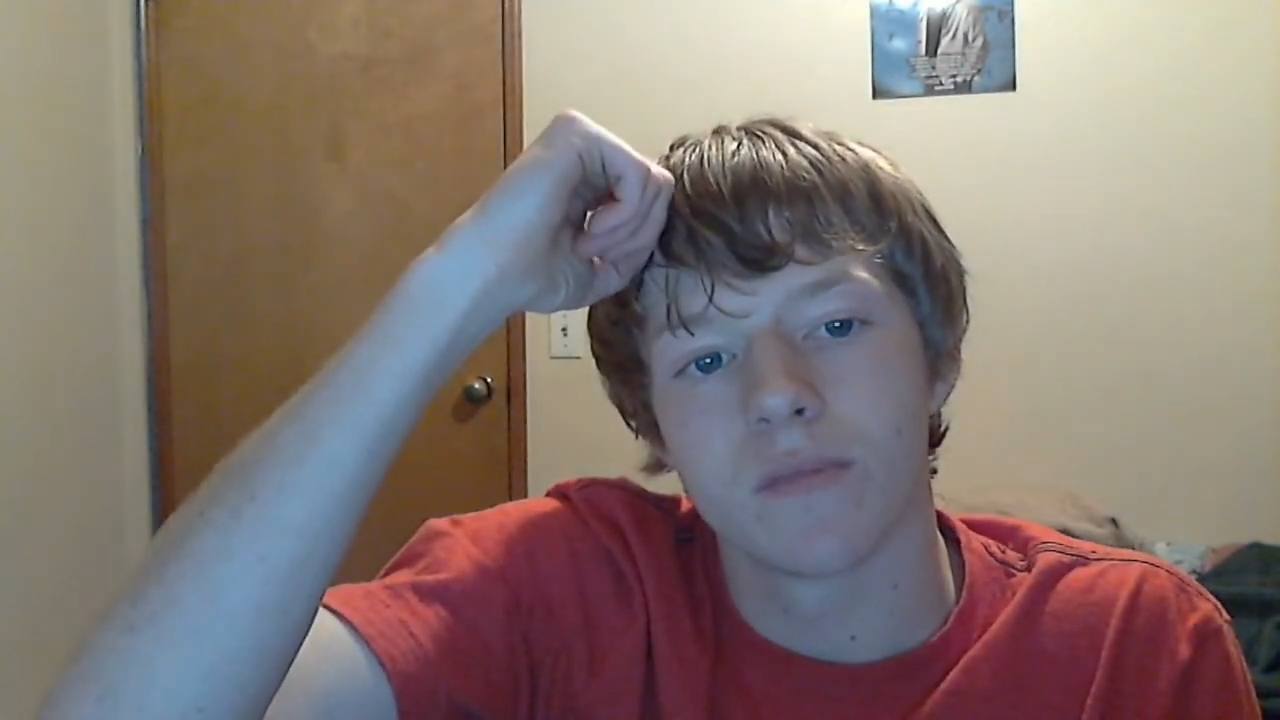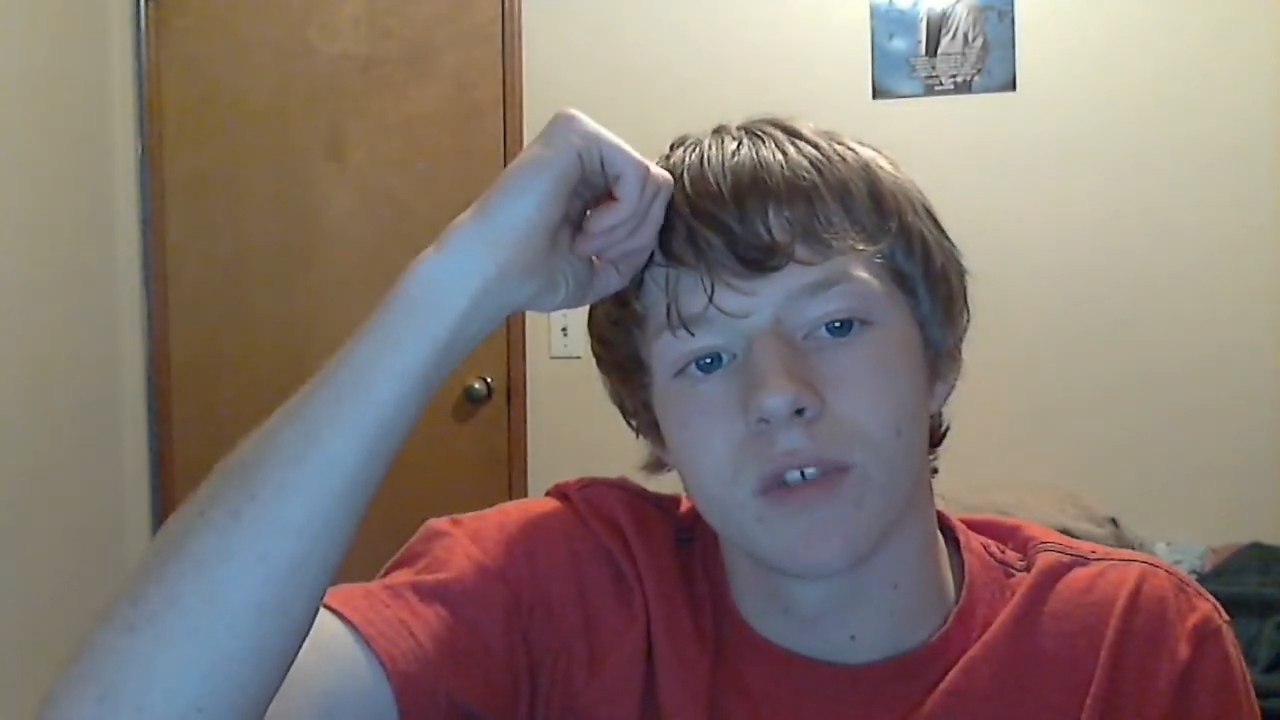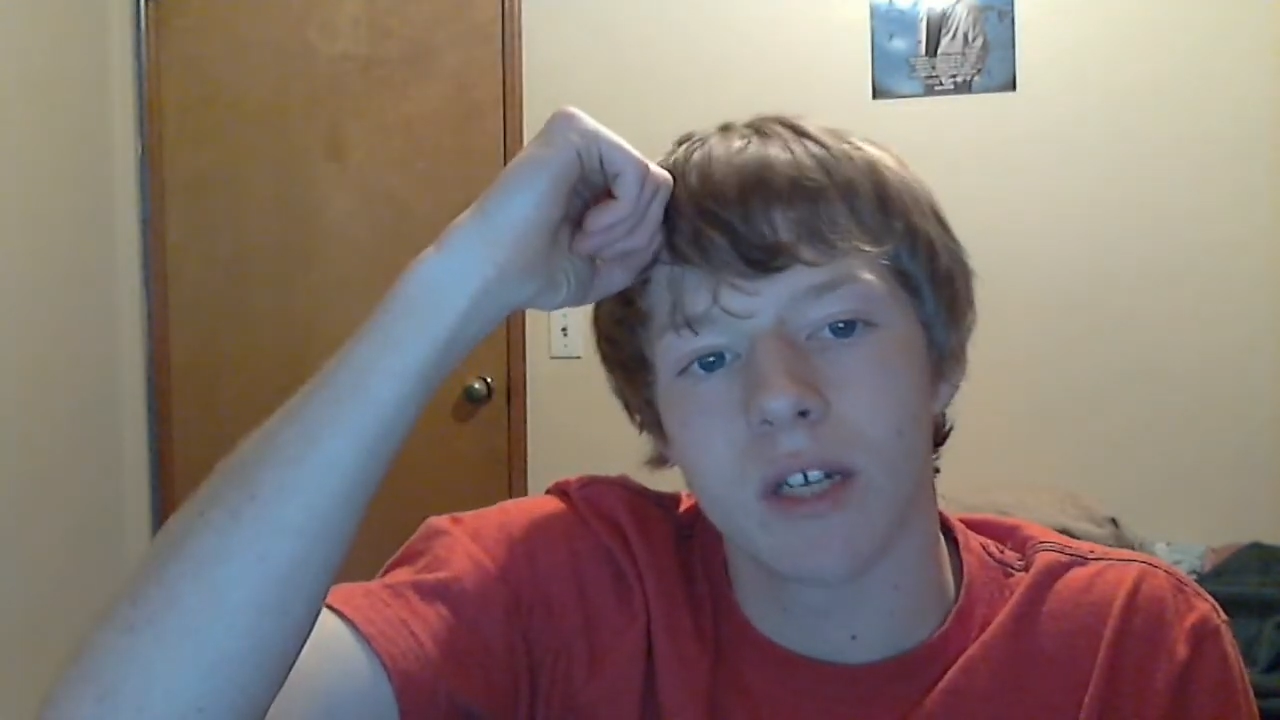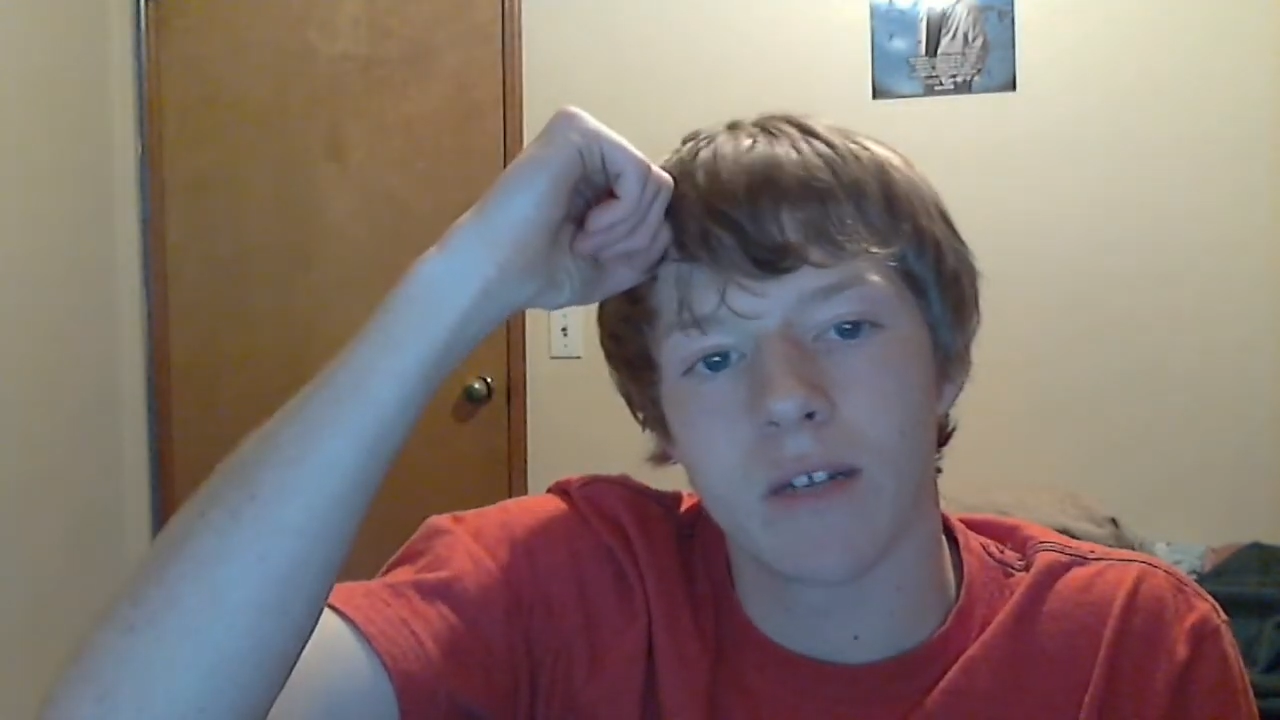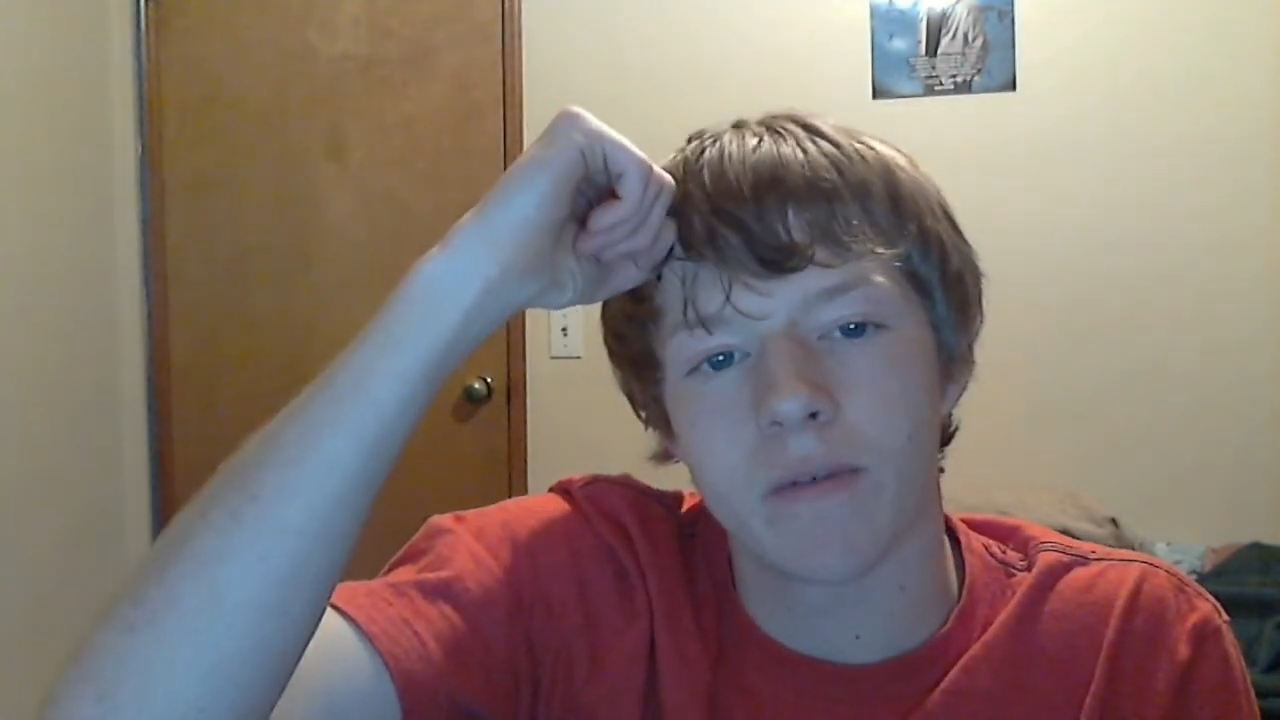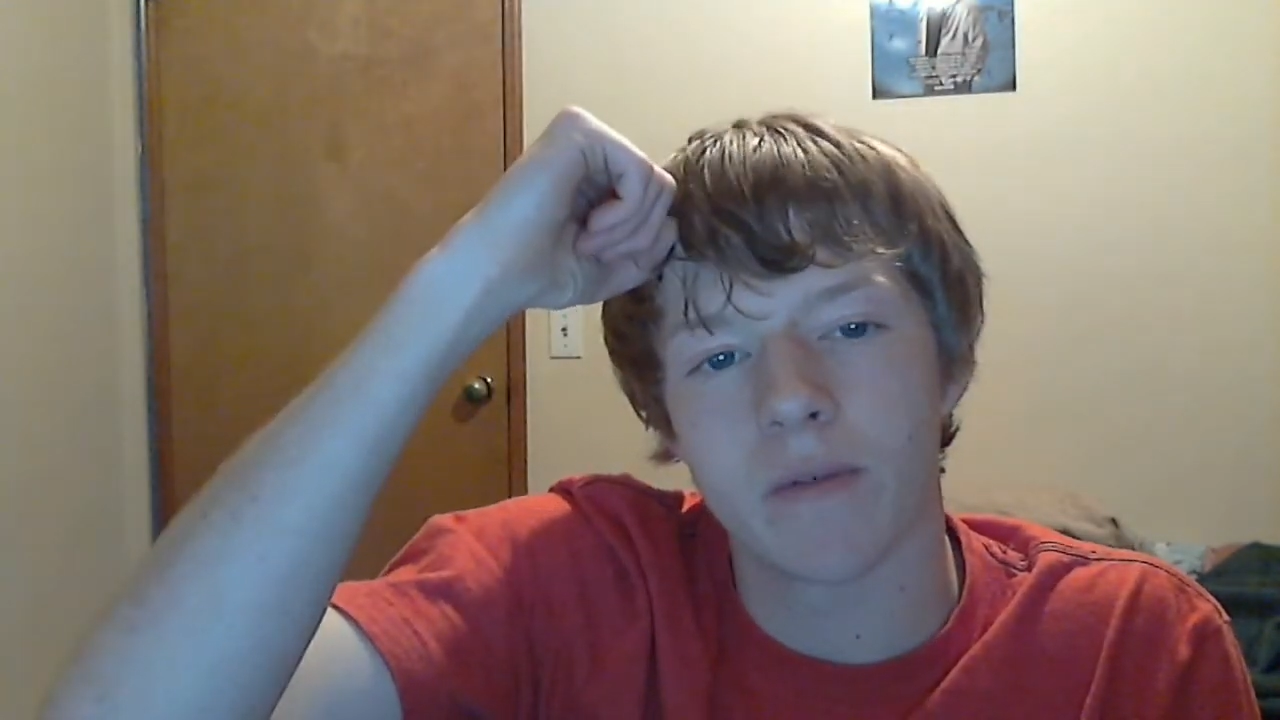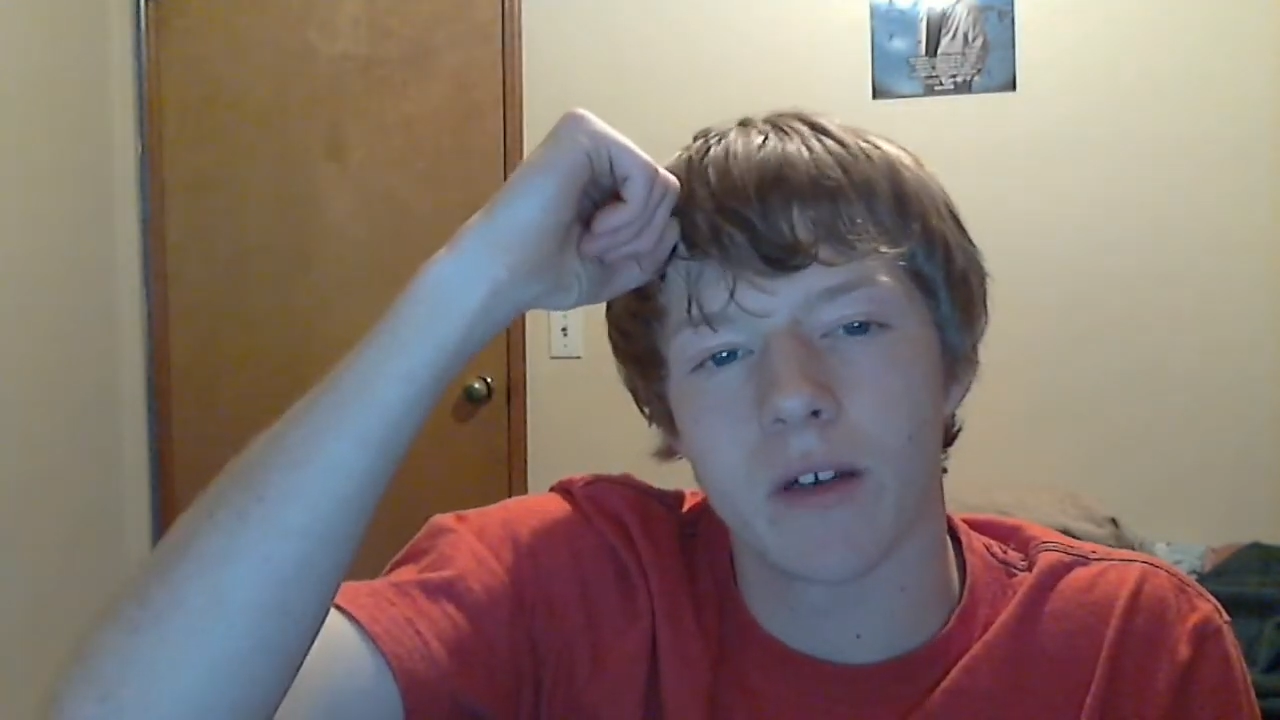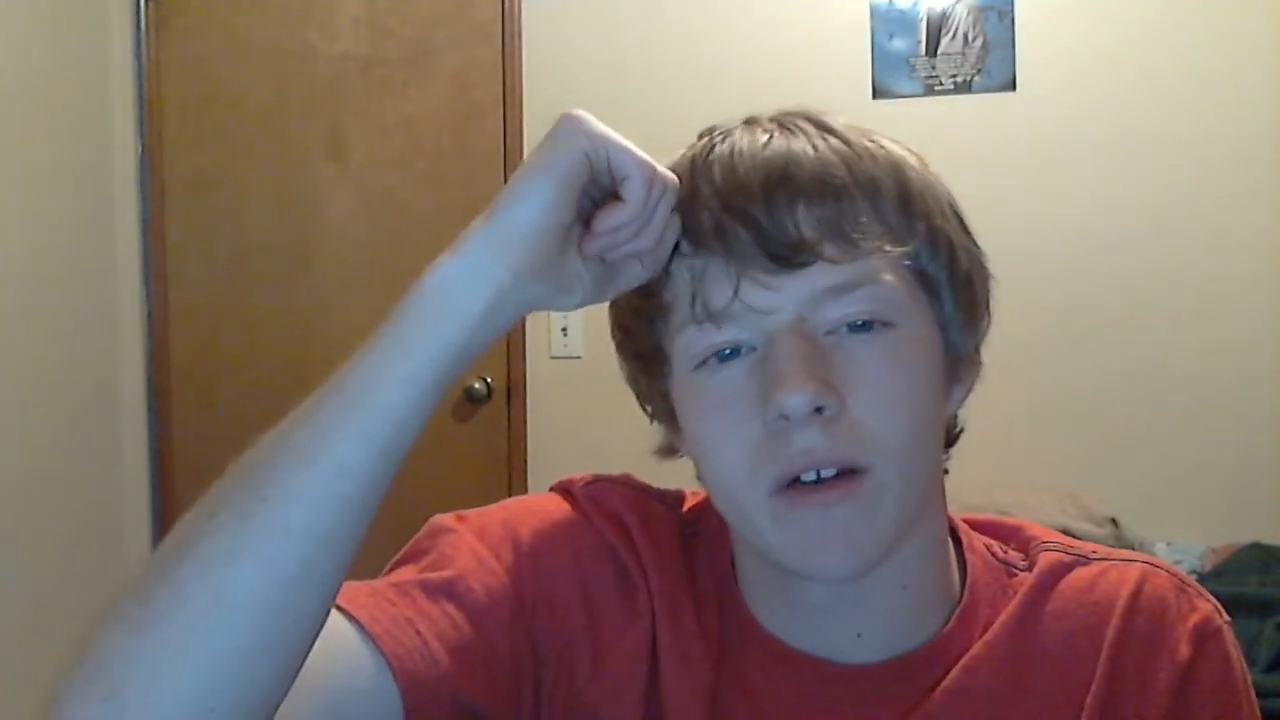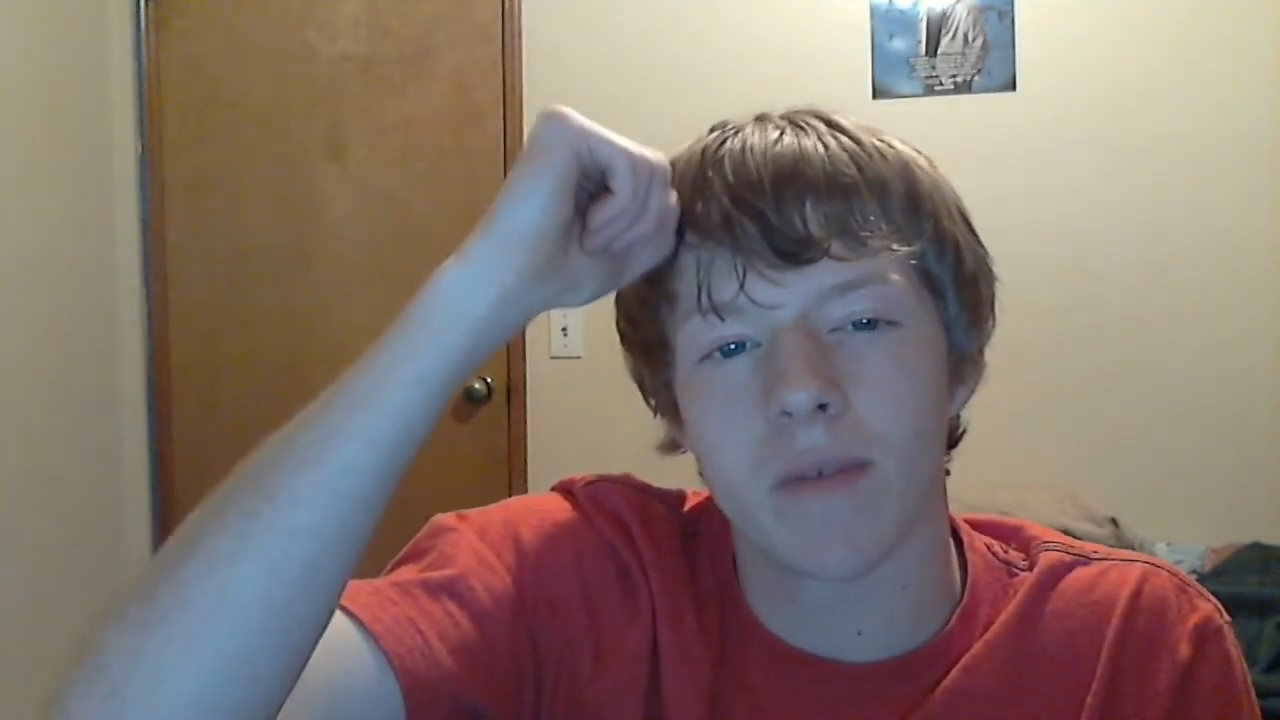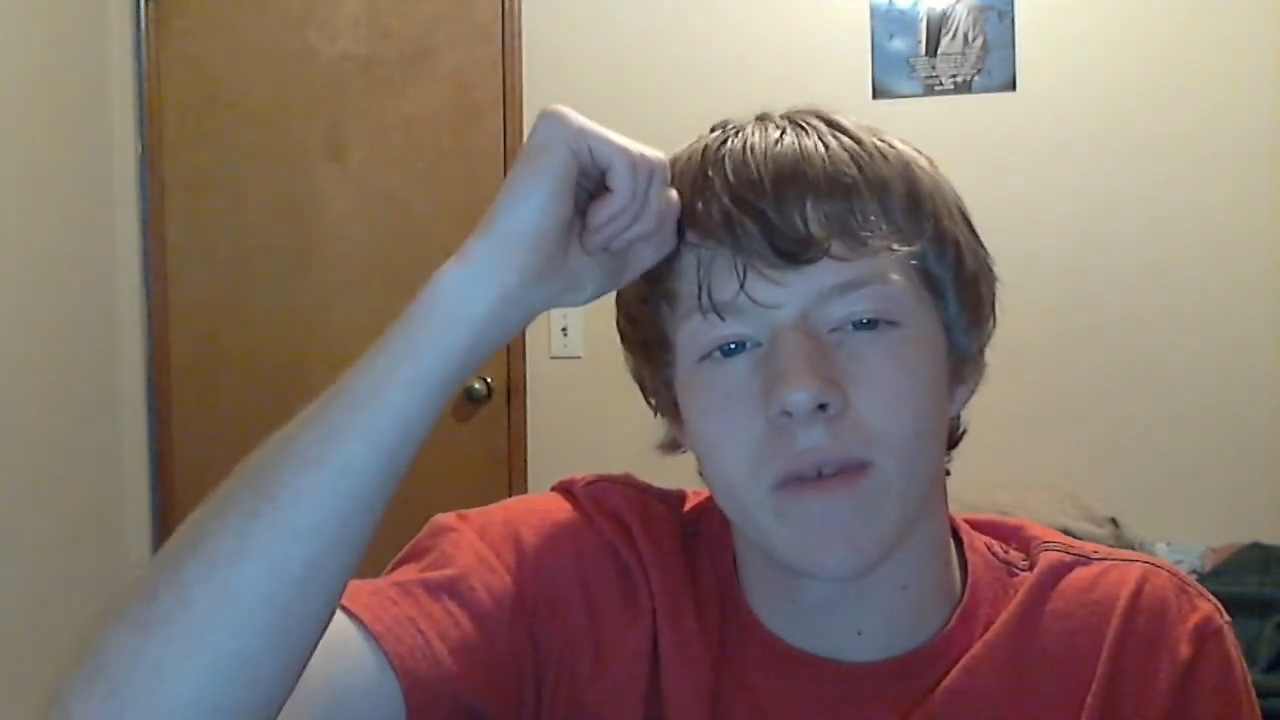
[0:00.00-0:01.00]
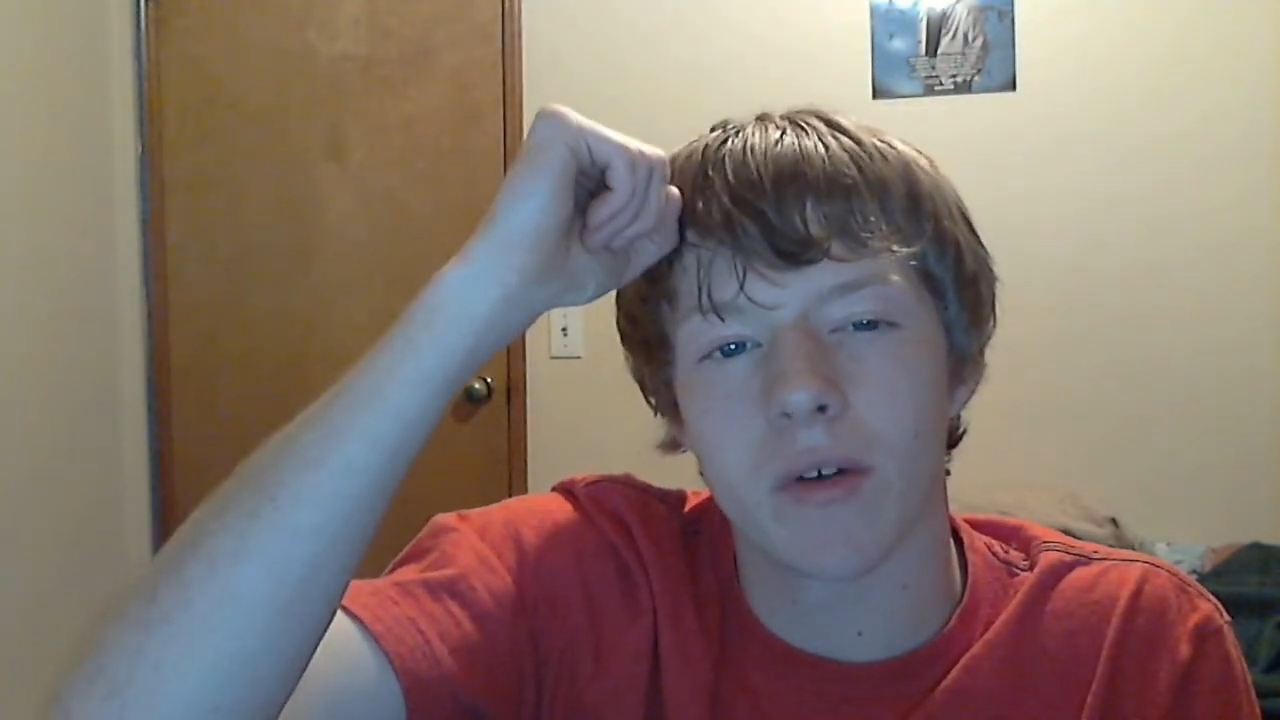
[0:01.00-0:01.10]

try to figure out my